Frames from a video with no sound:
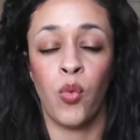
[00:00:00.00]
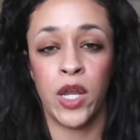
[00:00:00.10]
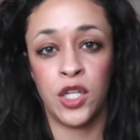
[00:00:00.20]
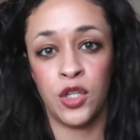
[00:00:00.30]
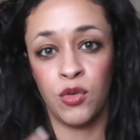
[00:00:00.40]

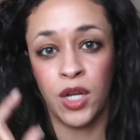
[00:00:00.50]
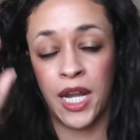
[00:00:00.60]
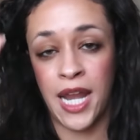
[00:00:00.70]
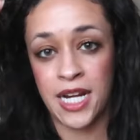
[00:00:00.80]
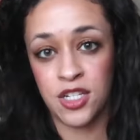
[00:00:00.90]
when you
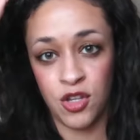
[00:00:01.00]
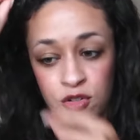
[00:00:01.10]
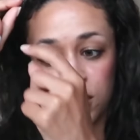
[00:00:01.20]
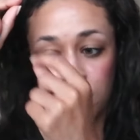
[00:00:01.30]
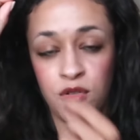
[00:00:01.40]
connect
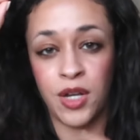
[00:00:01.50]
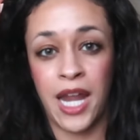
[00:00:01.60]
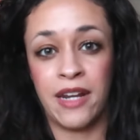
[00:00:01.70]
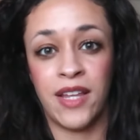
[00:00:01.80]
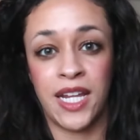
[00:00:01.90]
those two,
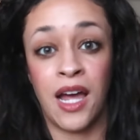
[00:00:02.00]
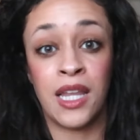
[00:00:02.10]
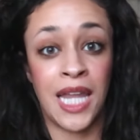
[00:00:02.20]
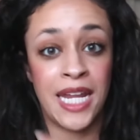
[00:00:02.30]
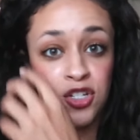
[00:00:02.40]
kind of like a
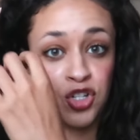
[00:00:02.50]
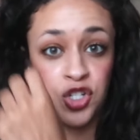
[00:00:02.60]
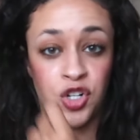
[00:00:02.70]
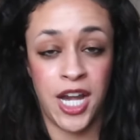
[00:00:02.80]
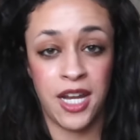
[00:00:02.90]
light
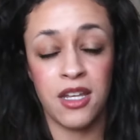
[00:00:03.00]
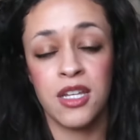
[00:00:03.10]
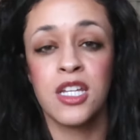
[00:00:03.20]
string,